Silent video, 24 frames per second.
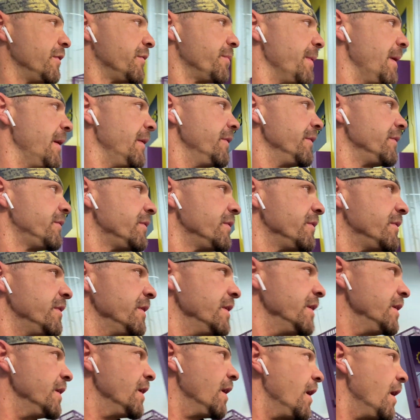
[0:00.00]
man. This is
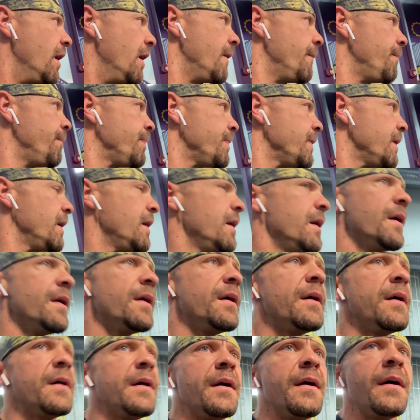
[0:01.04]
the, uh,
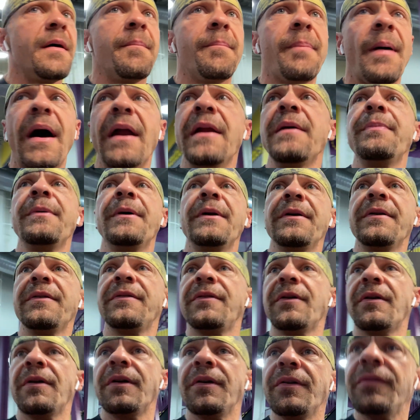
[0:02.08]
bodybuilders
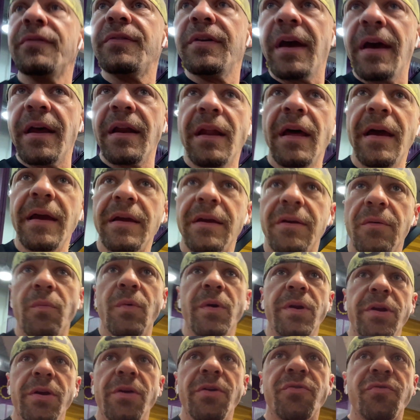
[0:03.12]
don't understand. Like
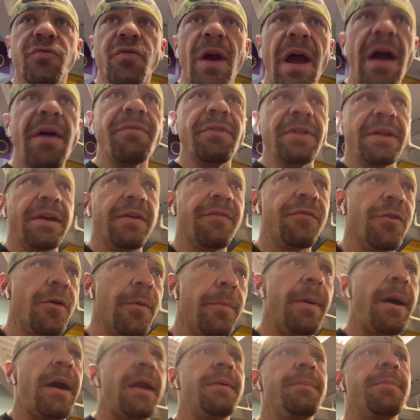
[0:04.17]
when you're traveling, if you're a
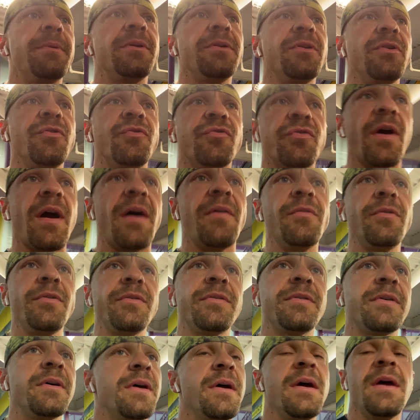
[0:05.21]
bodybuilder who
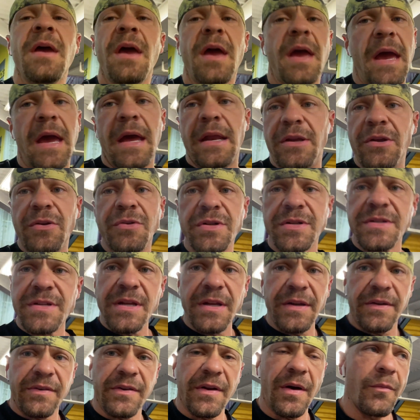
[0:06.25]
travels and you just
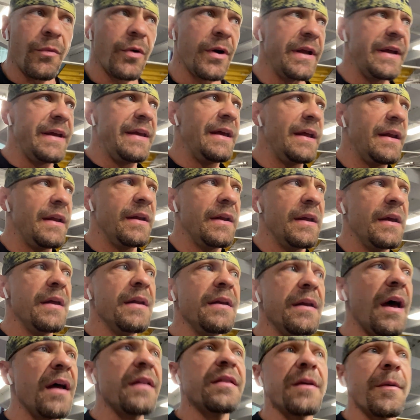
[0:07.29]
need somewhere to get it in,
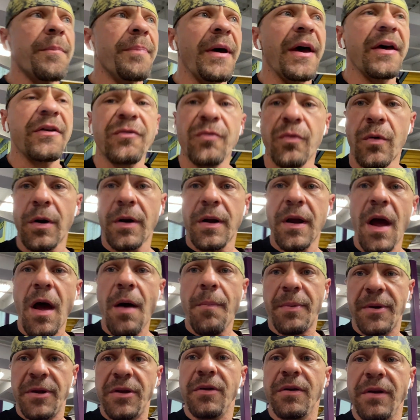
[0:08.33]
not the best workout,
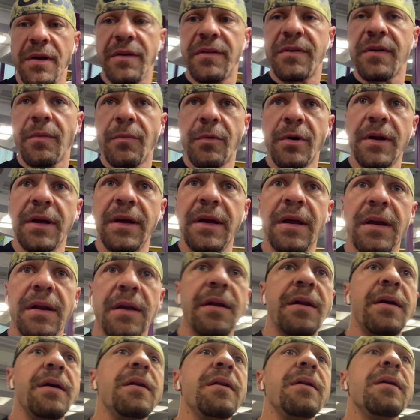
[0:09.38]
but you need somewhere to get it
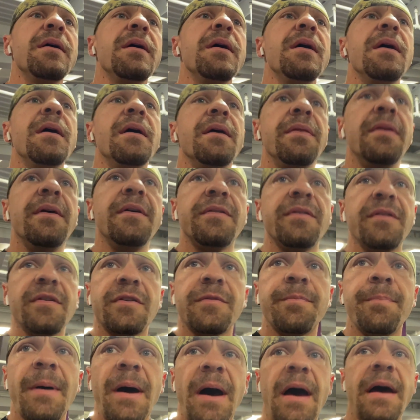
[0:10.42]
in this is
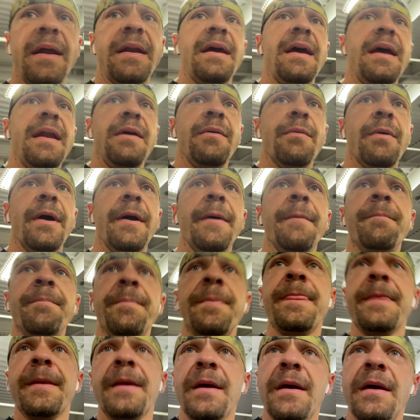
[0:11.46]
the spot. Anyway,
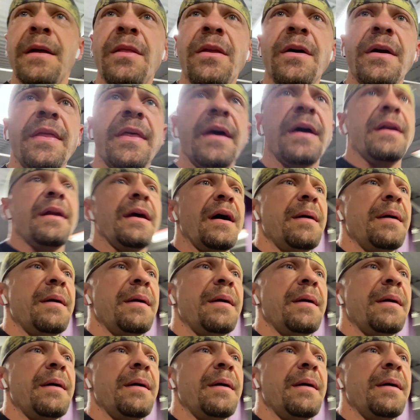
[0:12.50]
look at that. I